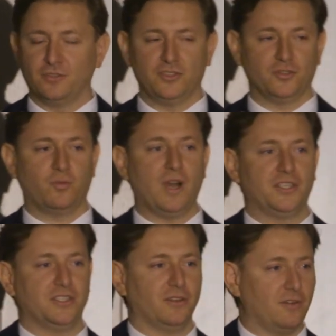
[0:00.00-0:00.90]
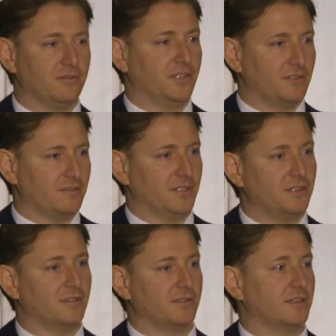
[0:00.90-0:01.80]
to just watch it over and over
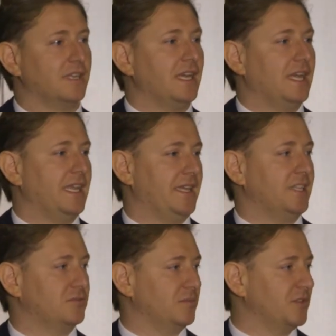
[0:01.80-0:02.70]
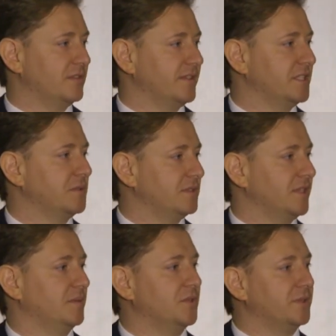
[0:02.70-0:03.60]
and over, and that's what motivates me to
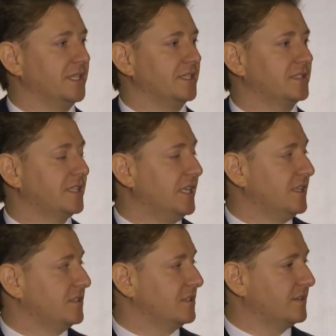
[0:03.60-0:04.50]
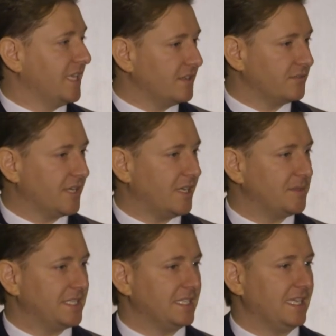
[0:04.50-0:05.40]
keep doing this. So thank you for
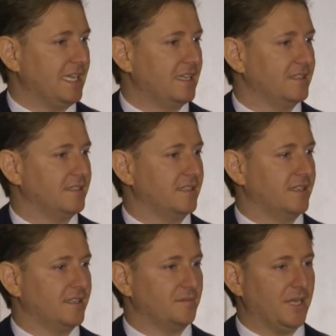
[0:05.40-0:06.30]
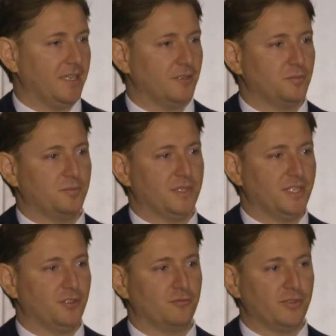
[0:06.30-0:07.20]
coming, and I hope
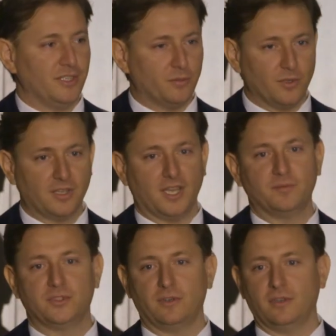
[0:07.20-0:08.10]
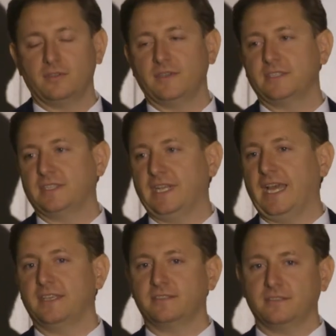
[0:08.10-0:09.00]
you really will come to all of us and
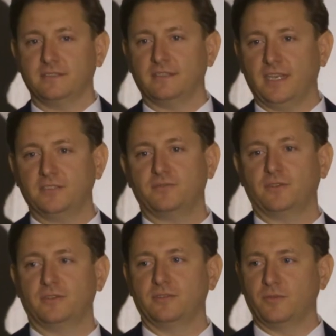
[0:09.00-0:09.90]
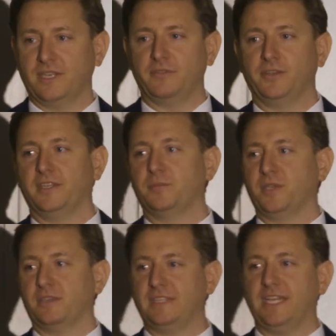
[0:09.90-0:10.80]
ask for whatever you need,
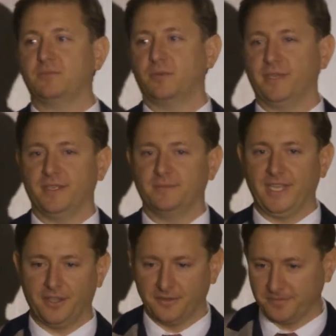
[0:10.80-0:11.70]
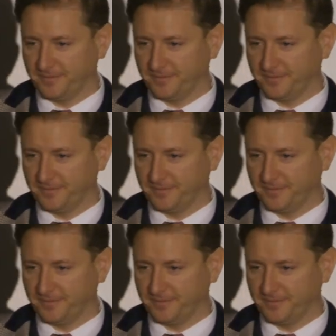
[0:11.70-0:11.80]
because that's what we're here. Thank you.